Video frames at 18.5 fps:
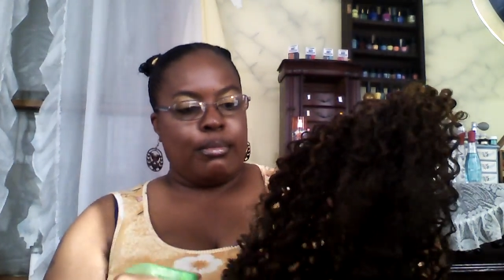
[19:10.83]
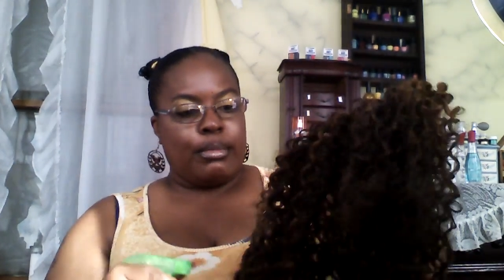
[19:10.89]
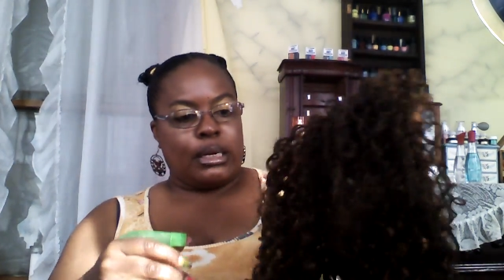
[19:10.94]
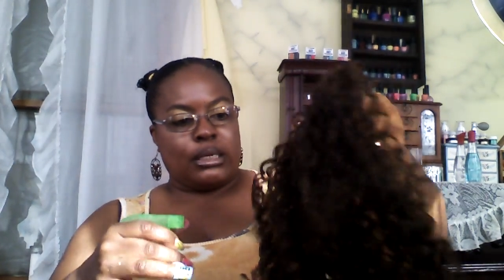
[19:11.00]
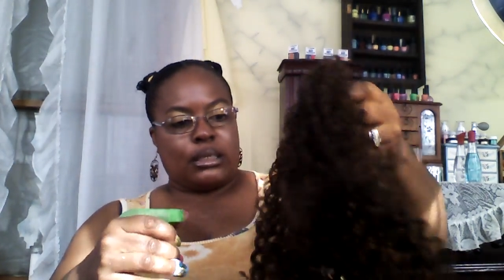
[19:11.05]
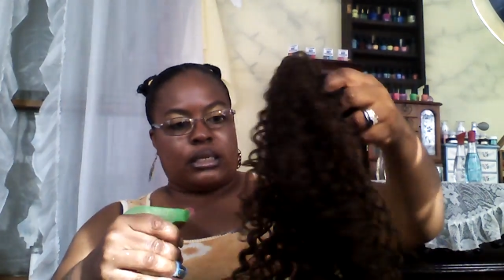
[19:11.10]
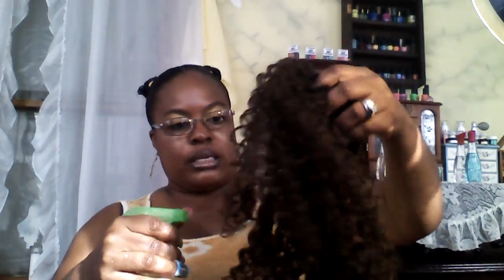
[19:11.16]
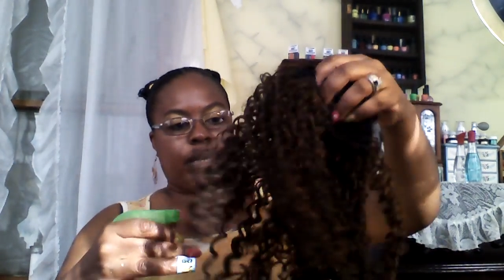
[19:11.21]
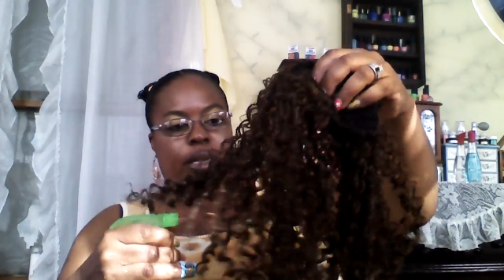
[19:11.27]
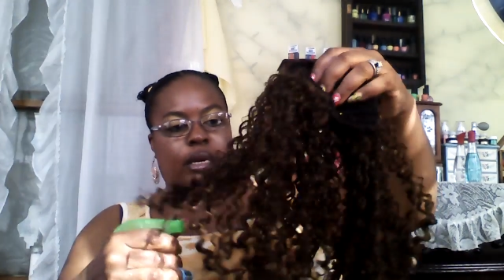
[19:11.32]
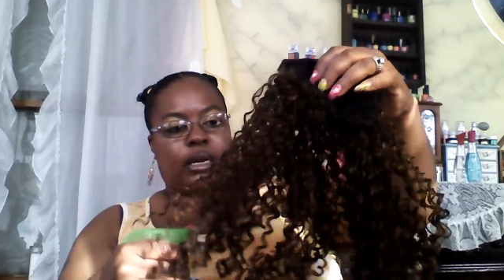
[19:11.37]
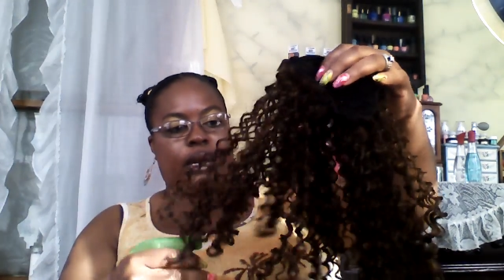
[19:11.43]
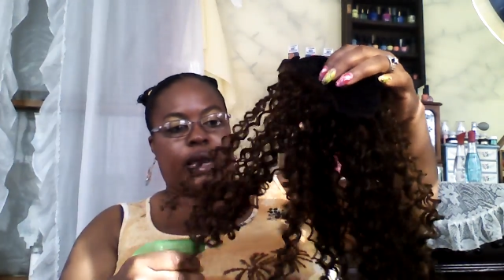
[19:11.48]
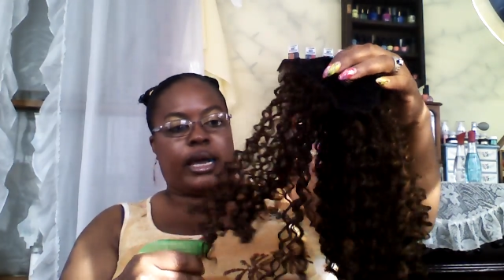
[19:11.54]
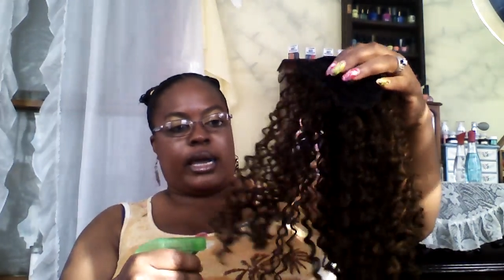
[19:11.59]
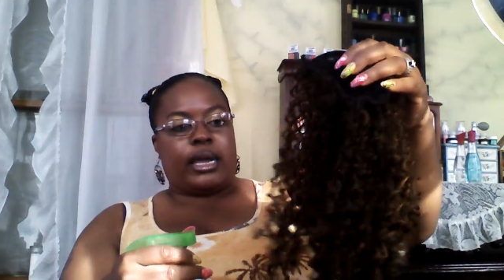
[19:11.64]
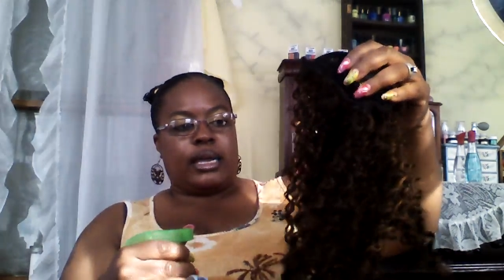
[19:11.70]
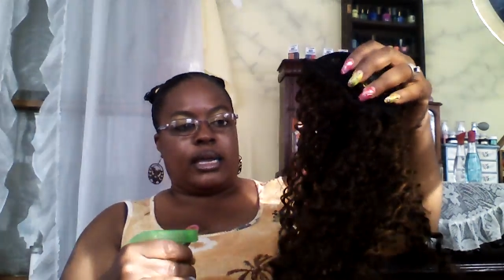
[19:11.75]
minutes
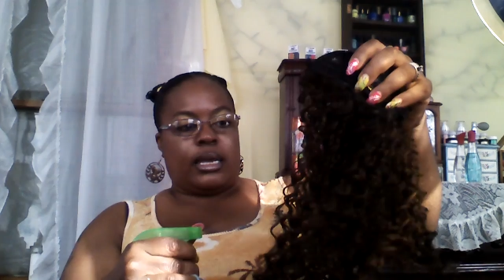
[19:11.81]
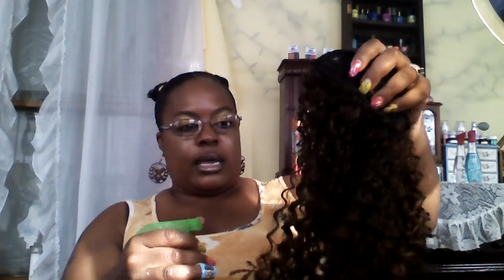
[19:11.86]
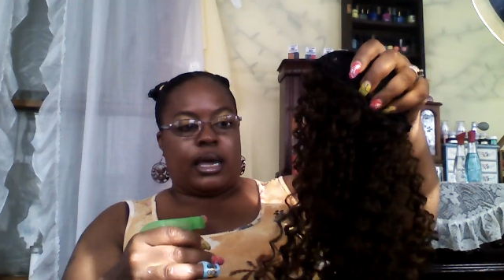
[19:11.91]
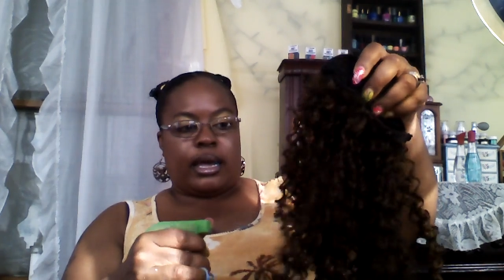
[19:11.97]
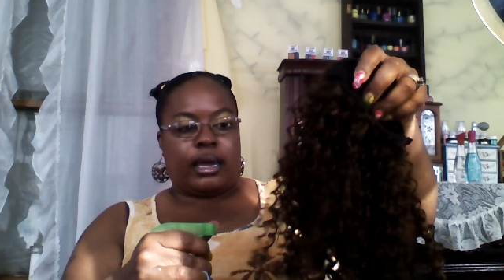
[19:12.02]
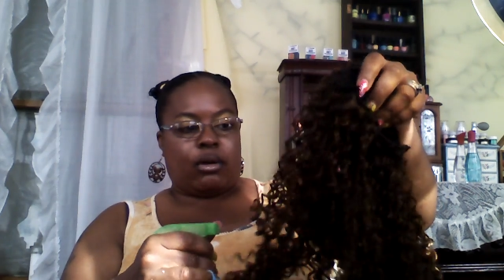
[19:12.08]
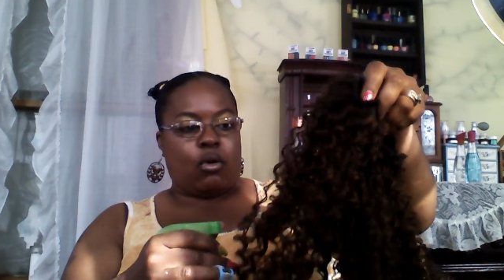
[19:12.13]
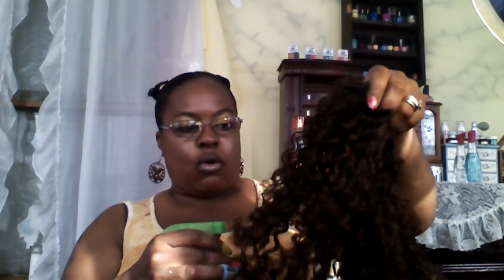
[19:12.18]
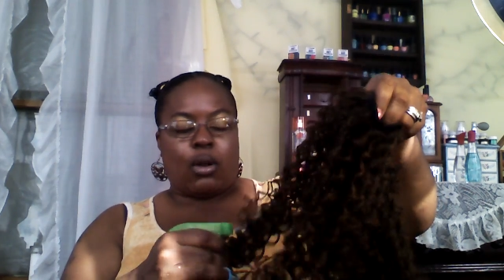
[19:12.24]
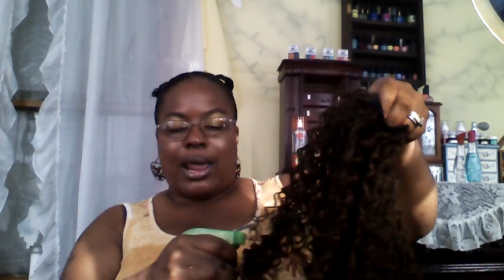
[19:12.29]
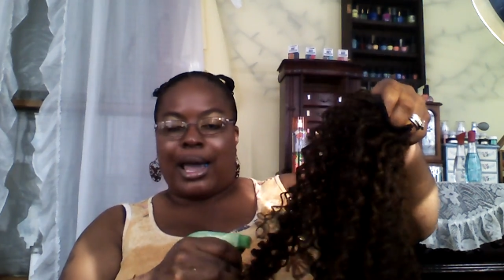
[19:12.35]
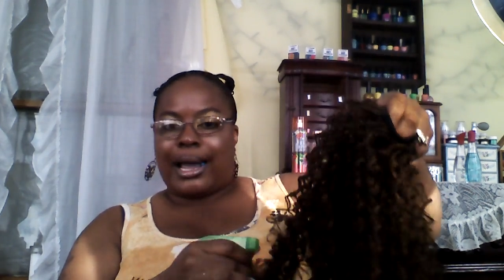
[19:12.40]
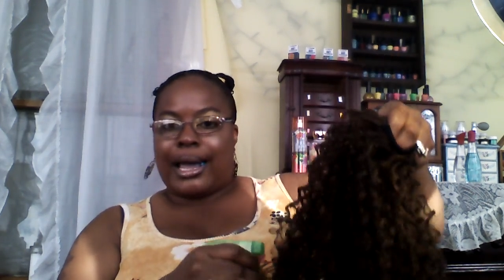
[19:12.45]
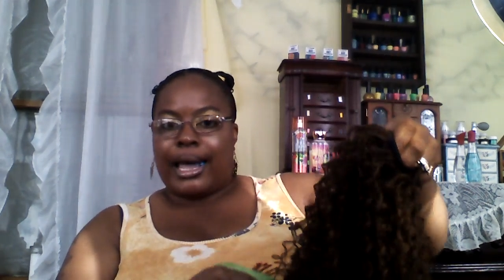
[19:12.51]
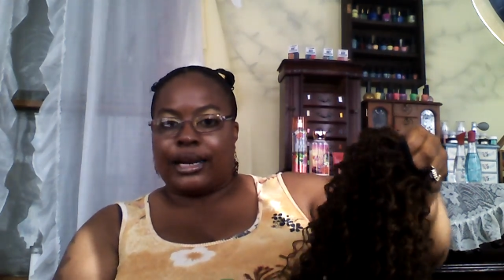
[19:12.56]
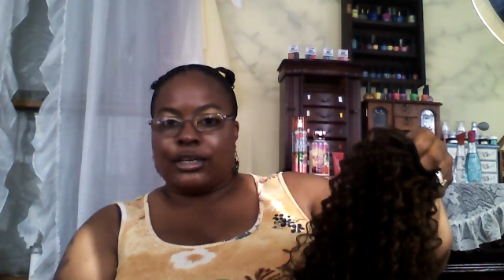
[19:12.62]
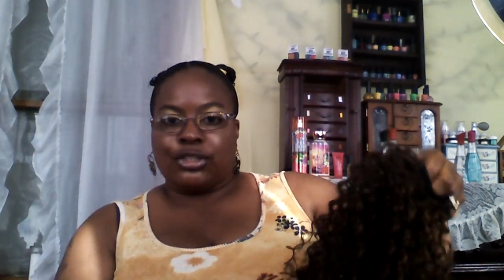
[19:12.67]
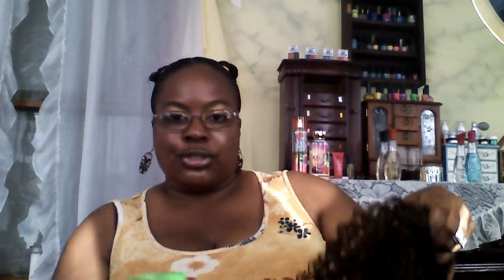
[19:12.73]
in. And all
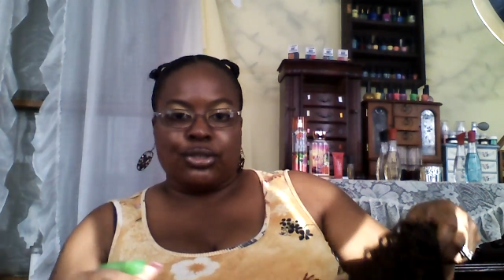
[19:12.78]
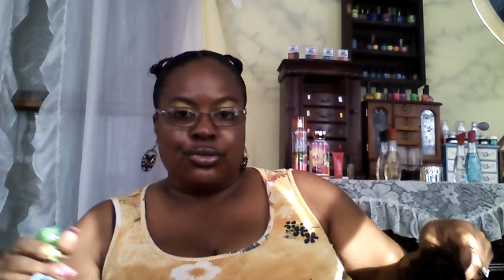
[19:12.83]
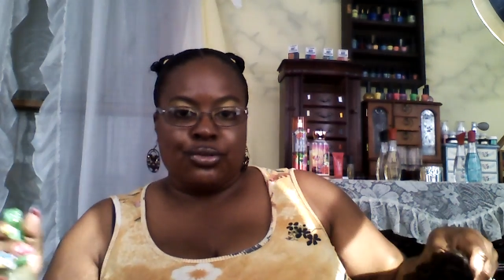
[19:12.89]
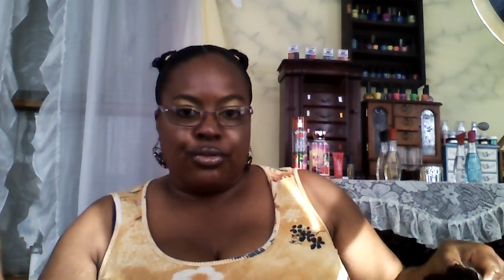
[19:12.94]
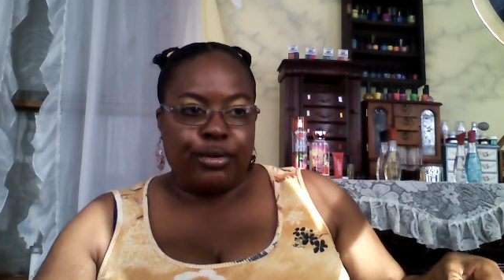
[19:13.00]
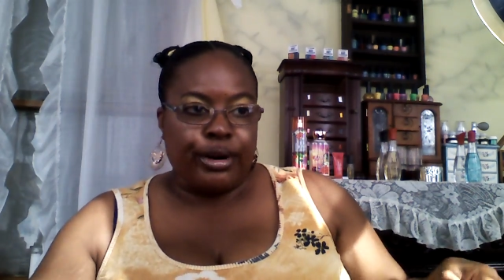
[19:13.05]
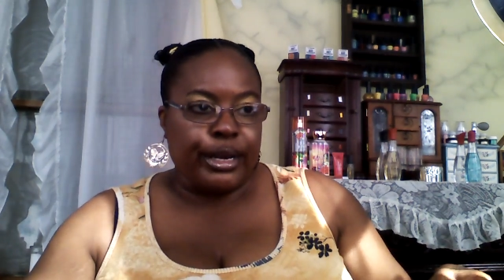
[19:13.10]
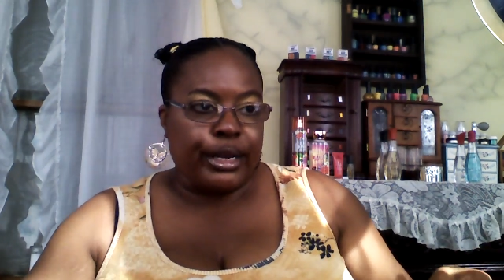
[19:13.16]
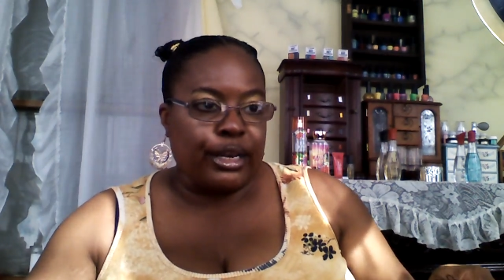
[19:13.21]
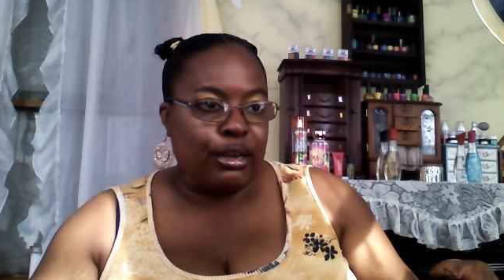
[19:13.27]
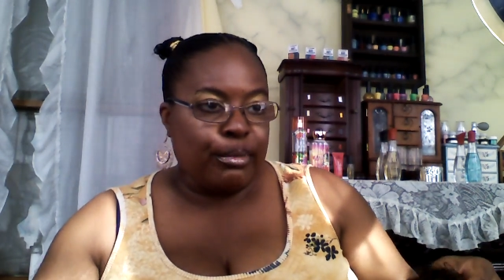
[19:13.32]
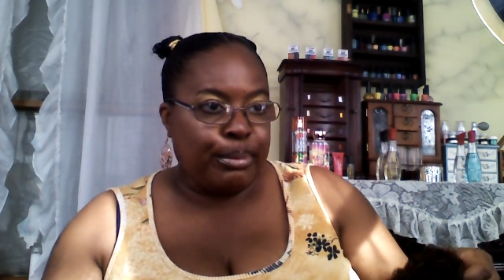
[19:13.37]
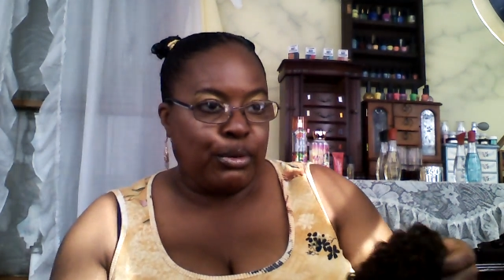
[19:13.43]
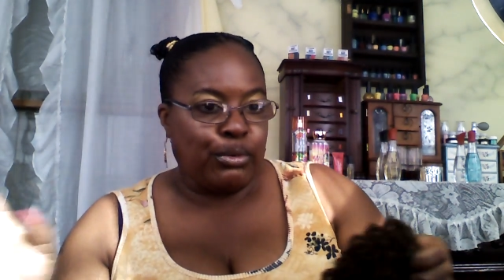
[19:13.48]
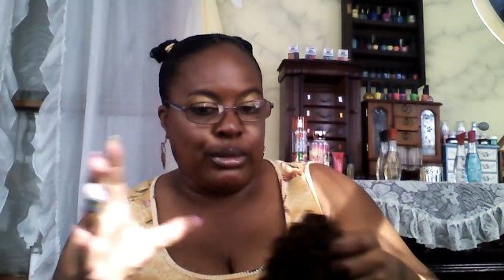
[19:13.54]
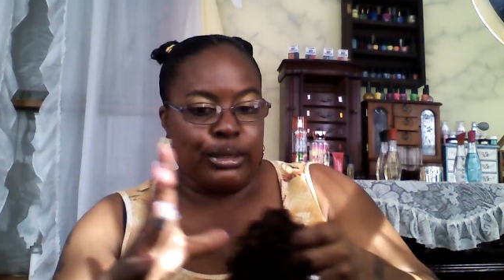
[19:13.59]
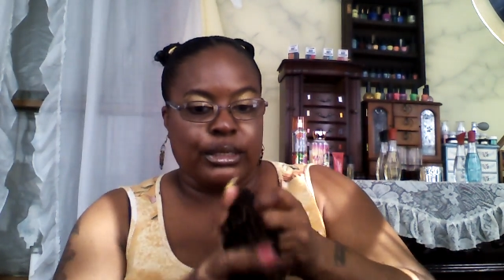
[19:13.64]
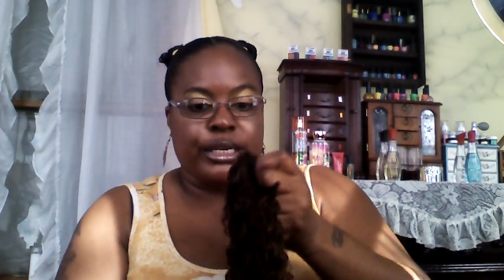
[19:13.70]
I got is two
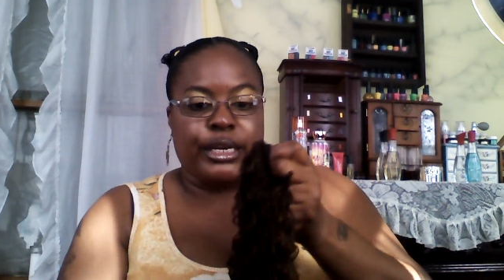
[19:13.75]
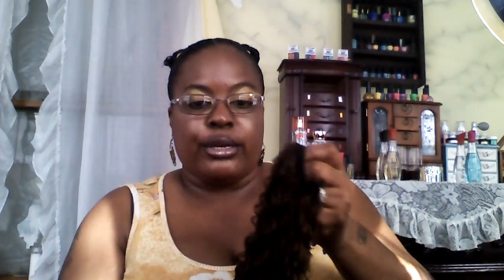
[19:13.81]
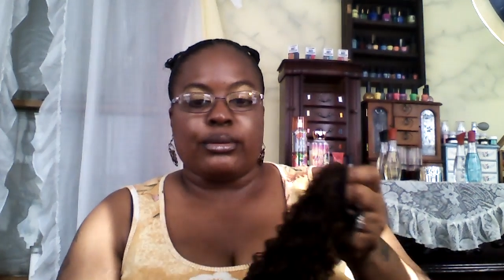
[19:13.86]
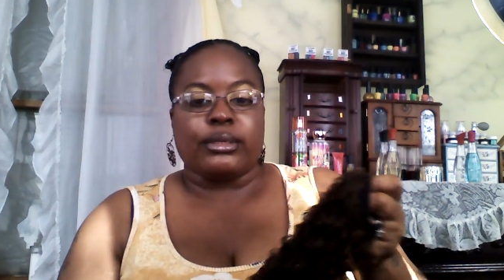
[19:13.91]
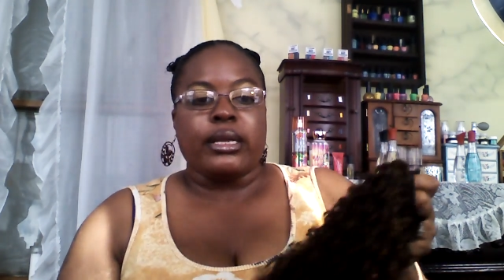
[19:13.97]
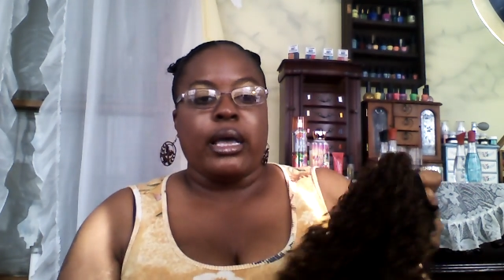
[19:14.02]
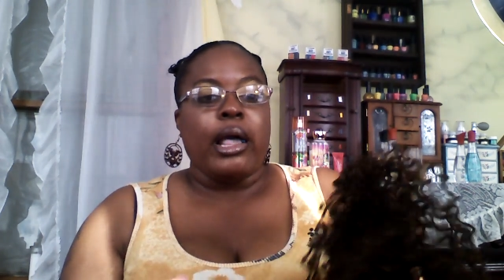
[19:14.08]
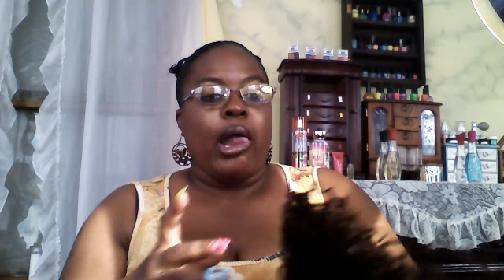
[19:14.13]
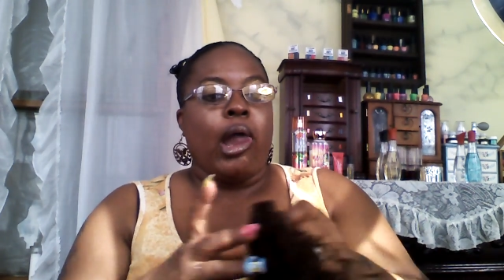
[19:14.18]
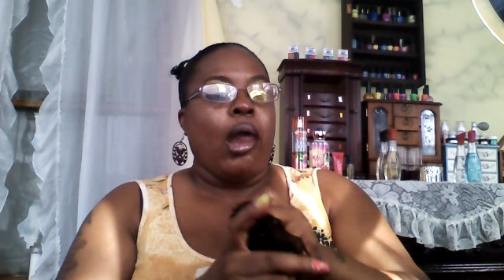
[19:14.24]
crackhead ponytails.